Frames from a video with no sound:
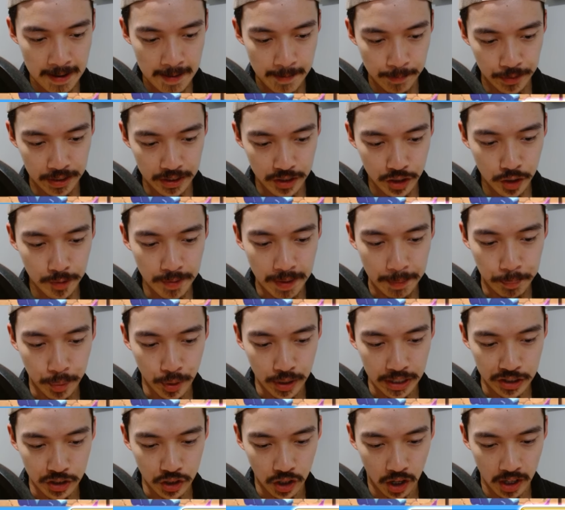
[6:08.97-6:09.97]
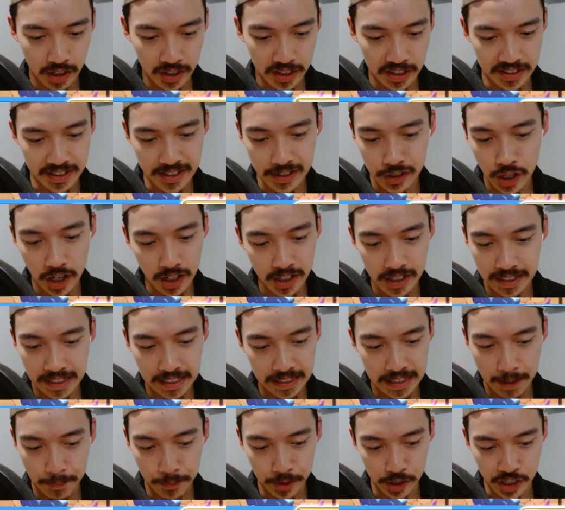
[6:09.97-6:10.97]
This is going to be pretty solid because he's not going to get
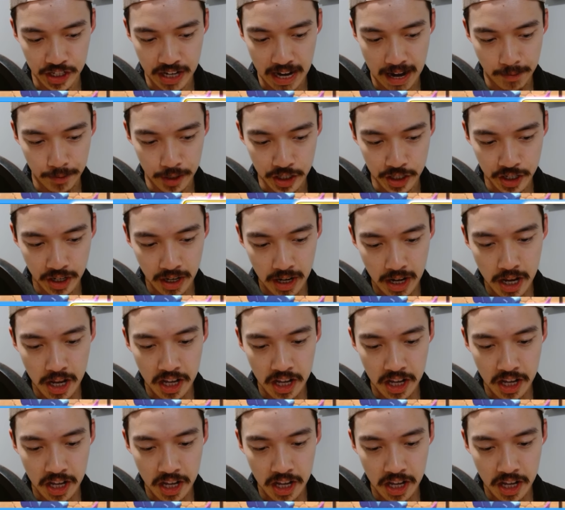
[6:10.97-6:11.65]
that much damage.